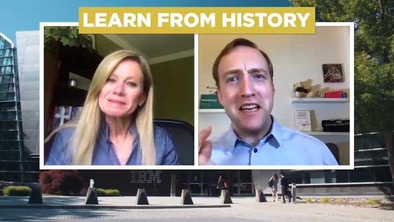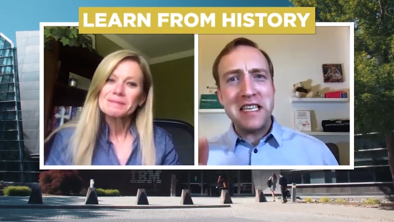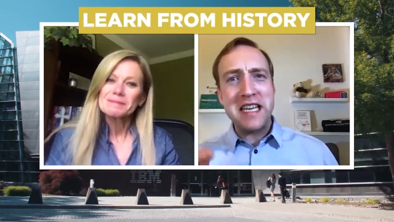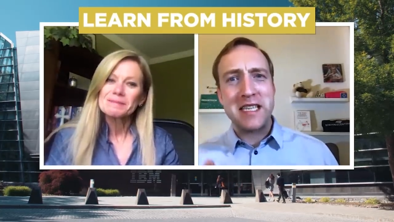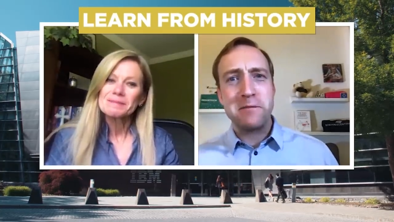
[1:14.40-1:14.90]
Speaker 1: I
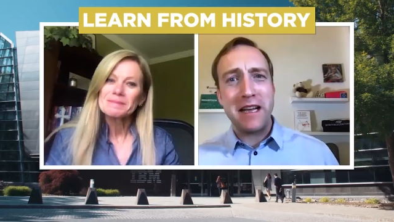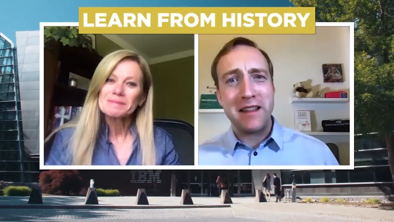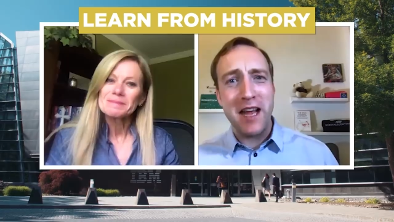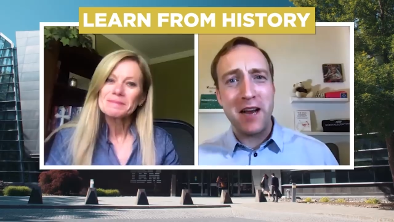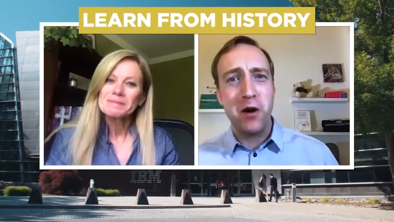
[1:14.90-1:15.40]
didn't
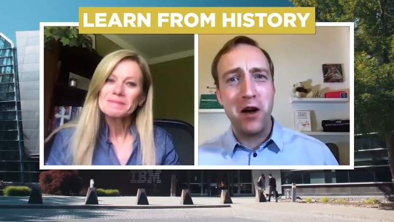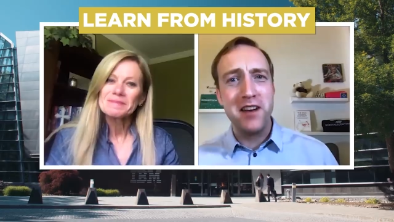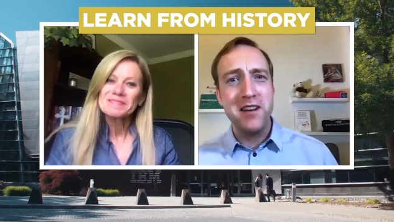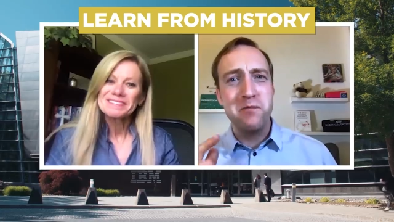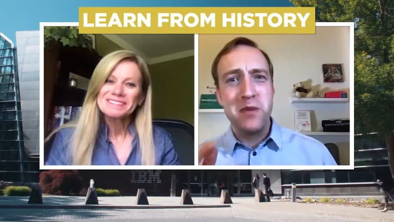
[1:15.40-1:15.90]
expect that
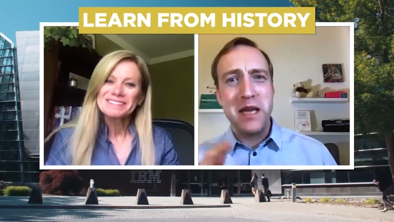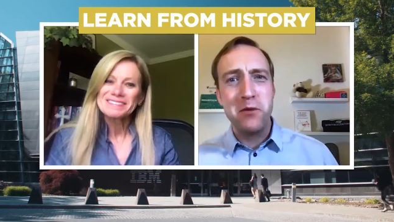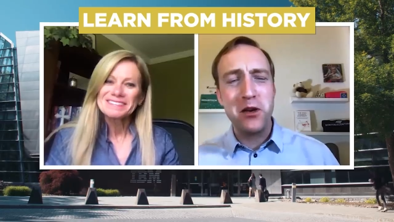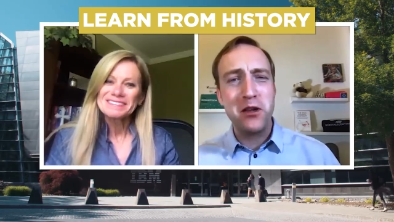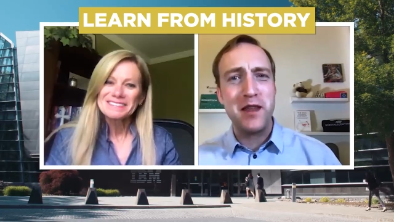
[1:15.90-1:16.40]
one. Bea,
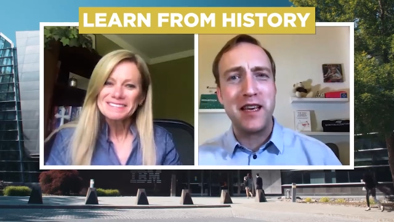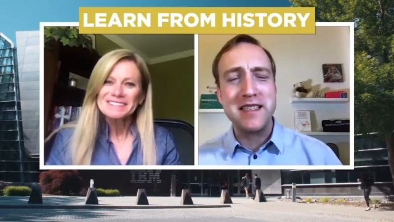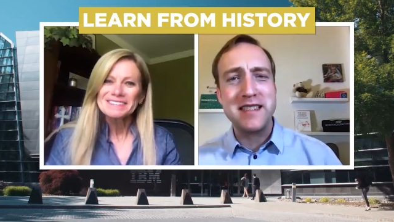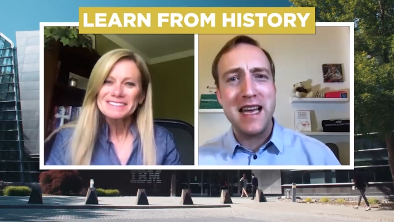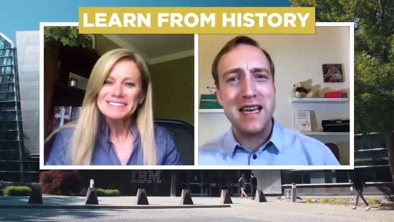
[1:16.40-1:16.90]
what do you think?
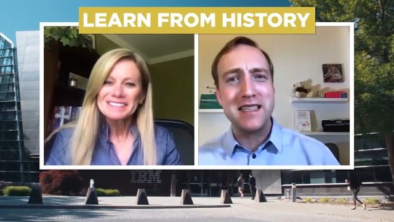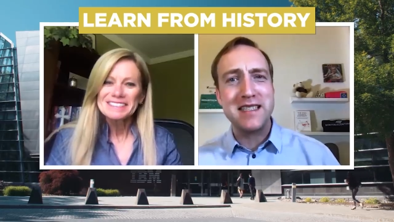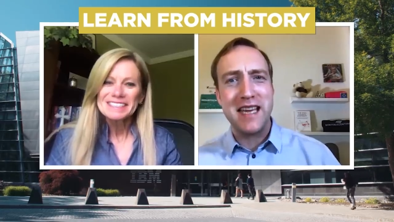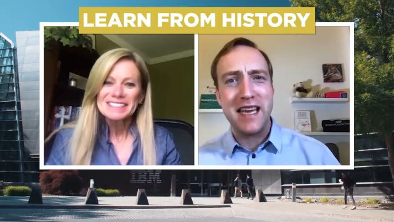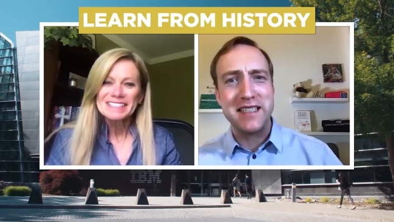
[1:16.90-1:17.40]
Is that a
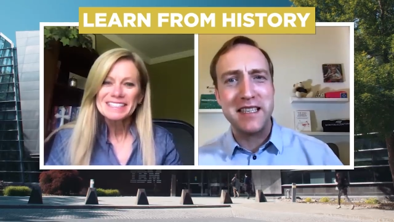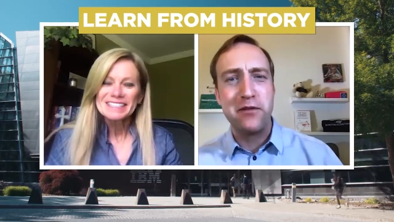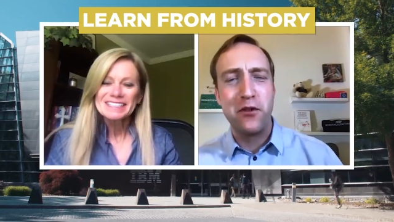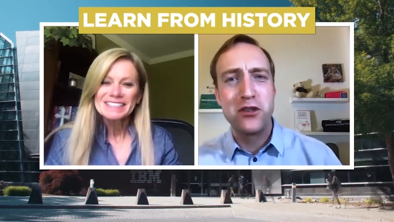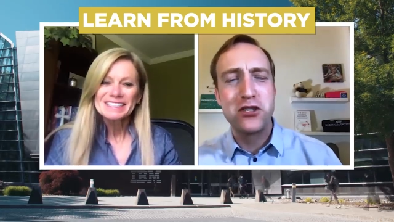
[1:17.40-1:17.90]

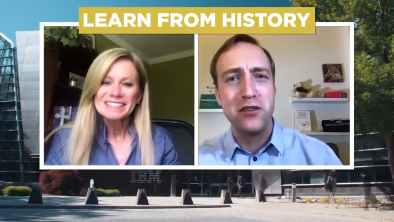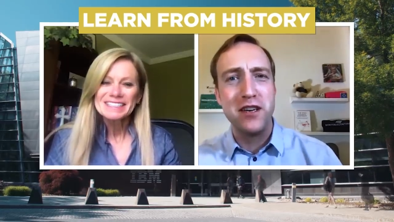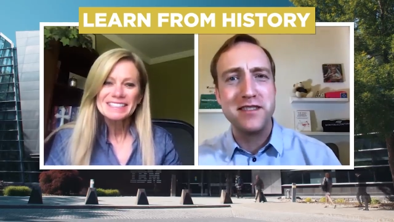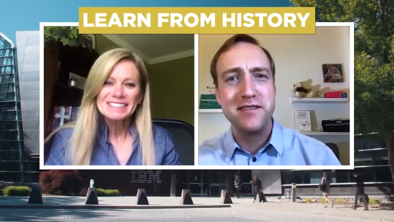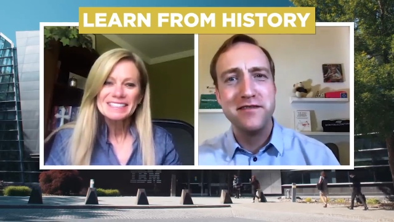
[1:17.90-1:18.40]
tactic for
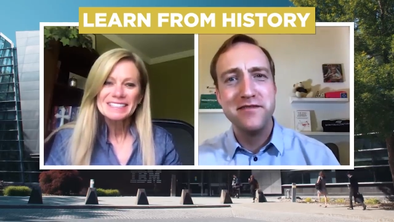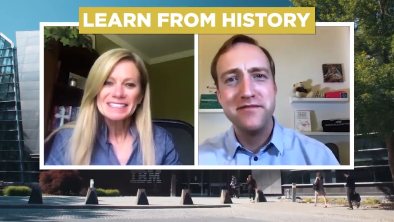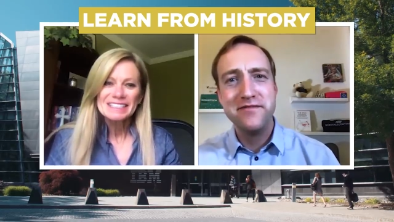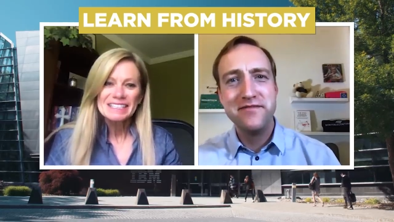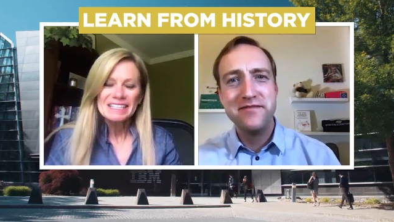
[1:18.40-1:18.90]
insurers?
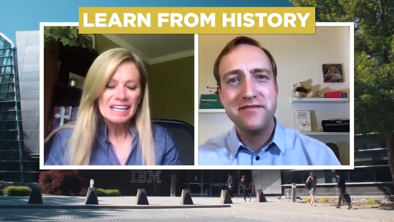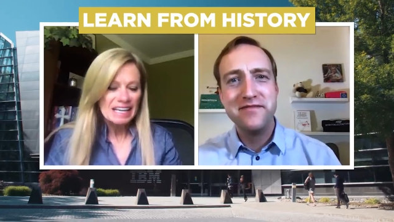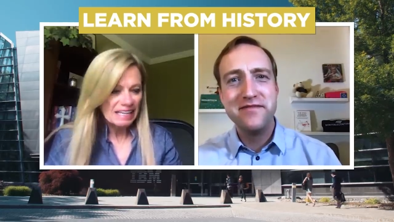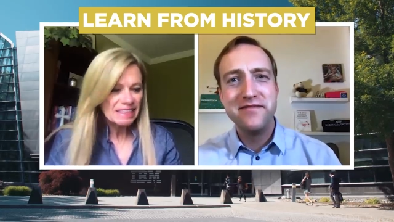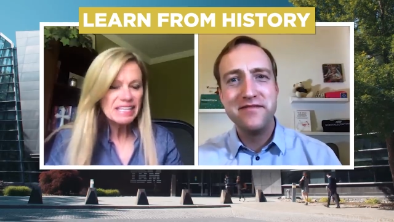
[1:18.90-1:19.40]

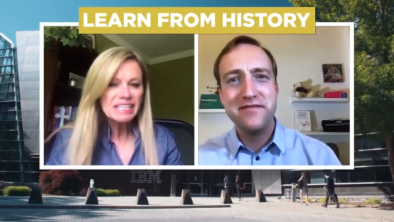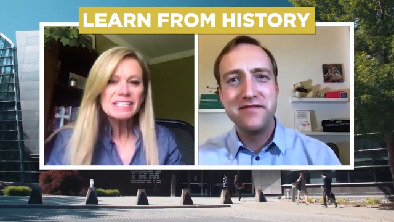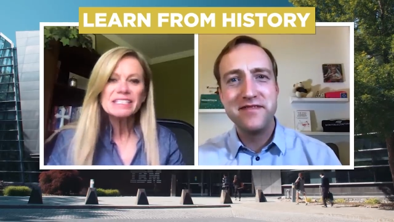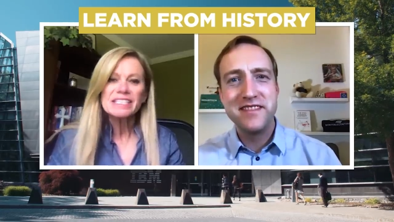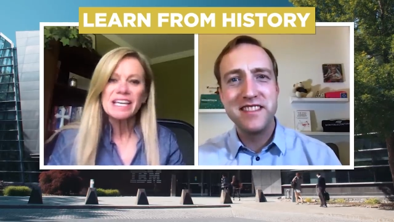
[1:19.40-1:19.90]
I think it
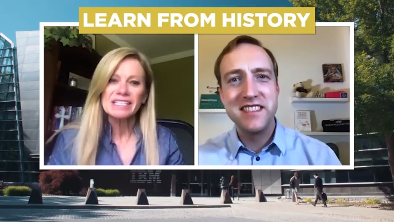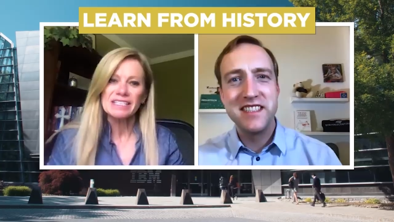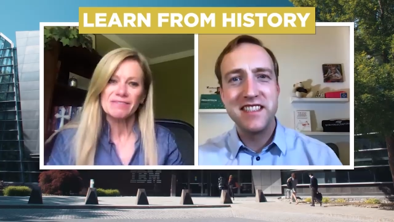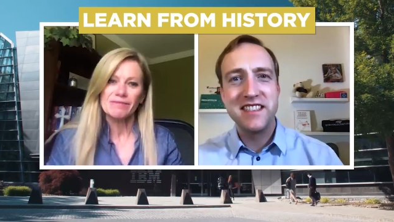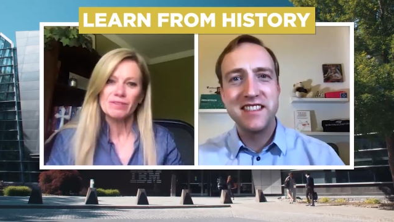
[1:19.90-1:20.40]
is a
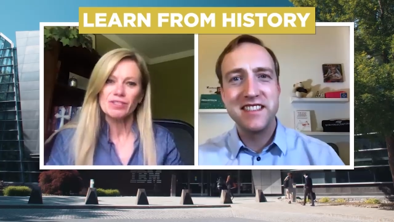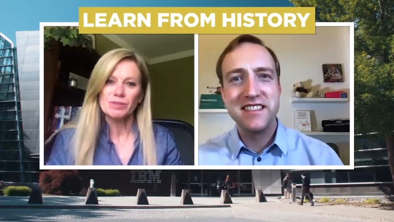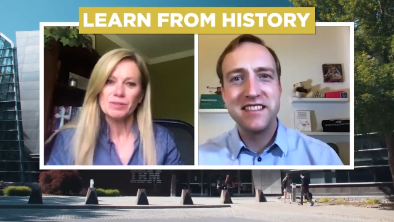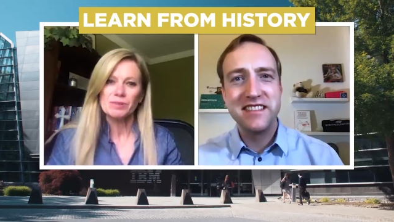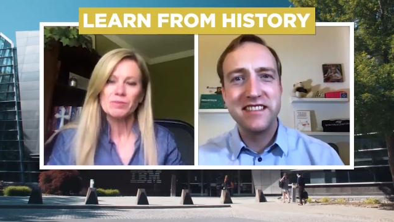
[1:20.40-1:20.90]
tactic
Speaker 2: for
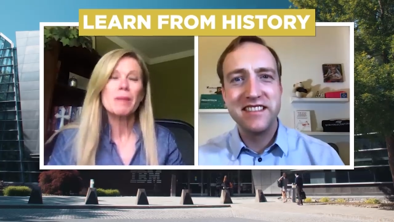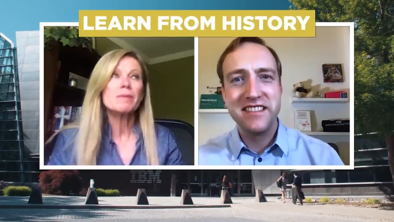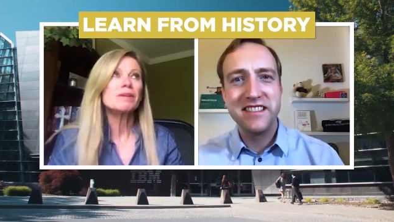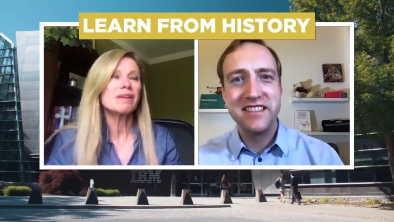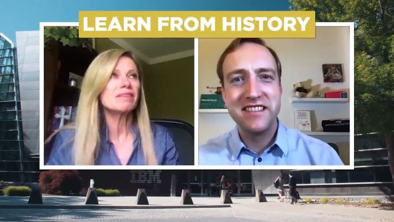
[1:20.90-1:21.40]
insurers,
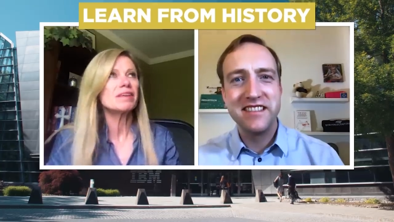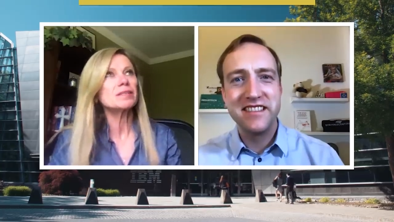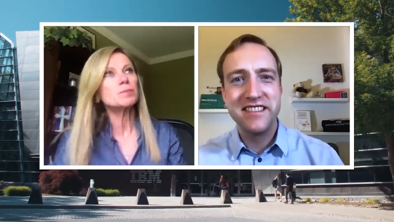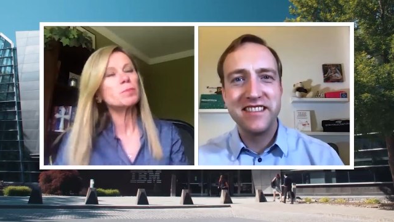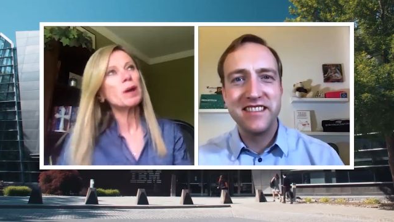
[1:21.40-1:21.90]
Robin. I think
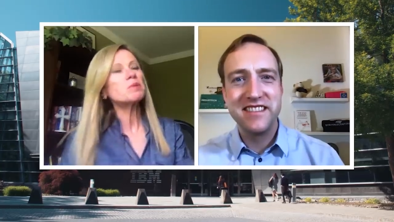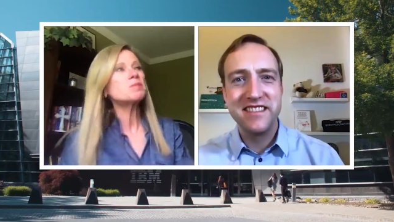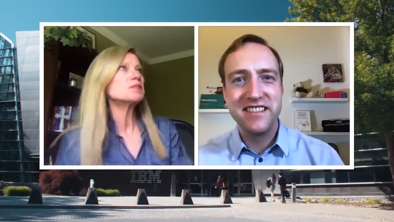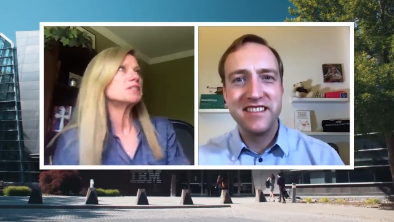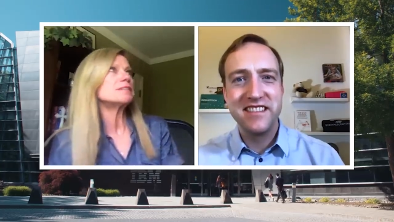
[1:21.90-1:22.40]
it's
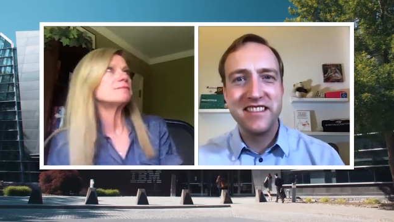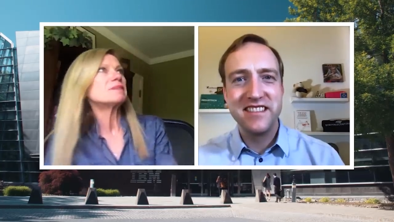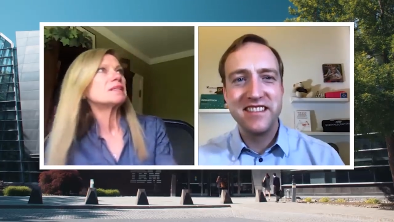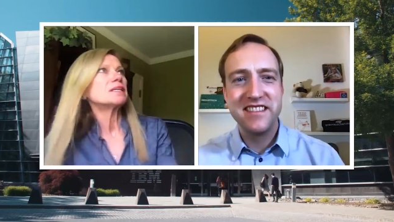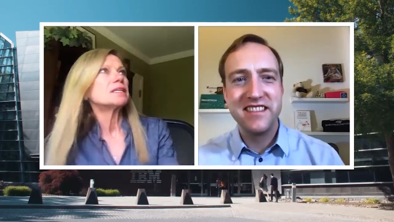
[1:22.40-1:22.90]
probably
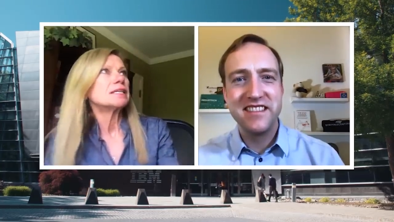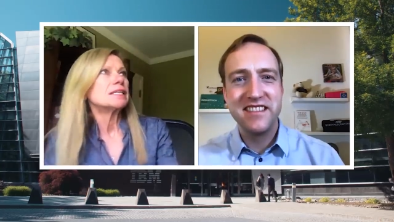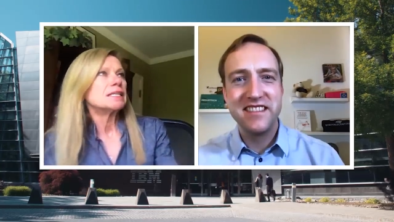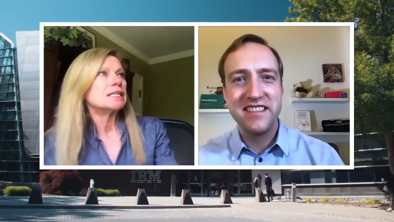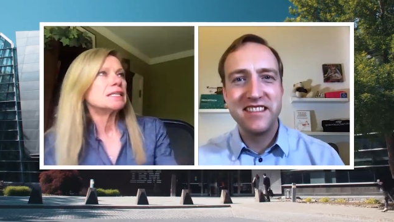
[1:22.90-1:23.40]

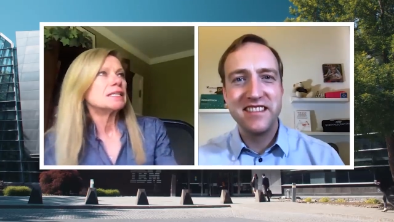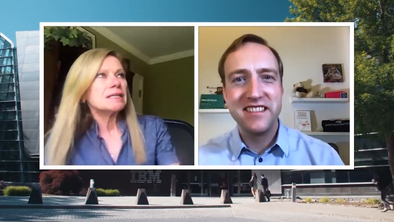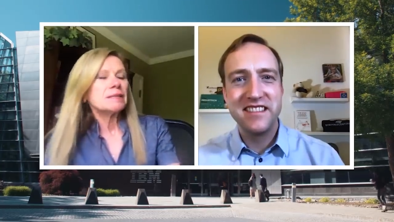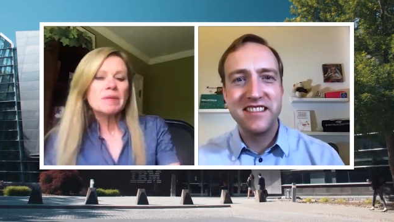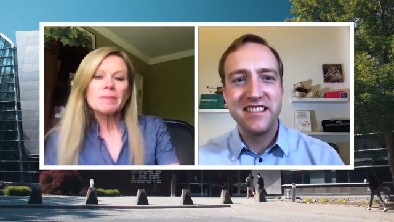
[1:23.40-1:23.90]

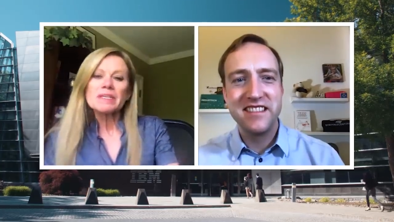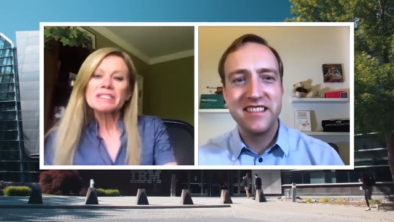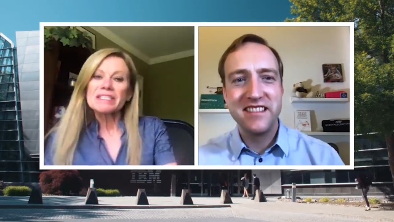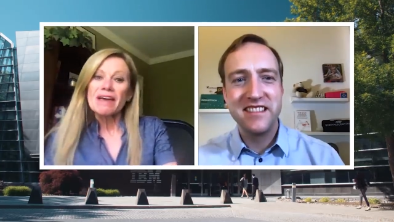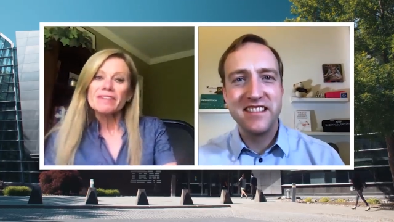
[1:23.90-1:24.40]
maybe a
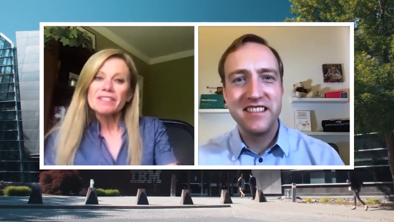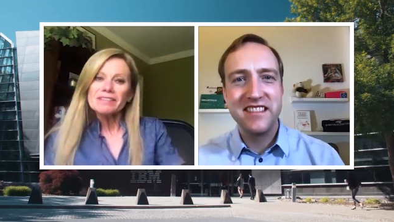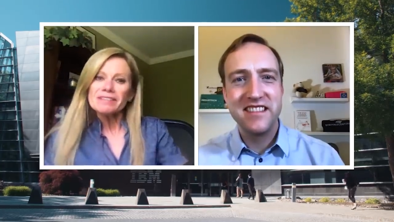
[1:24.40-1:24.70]
seven.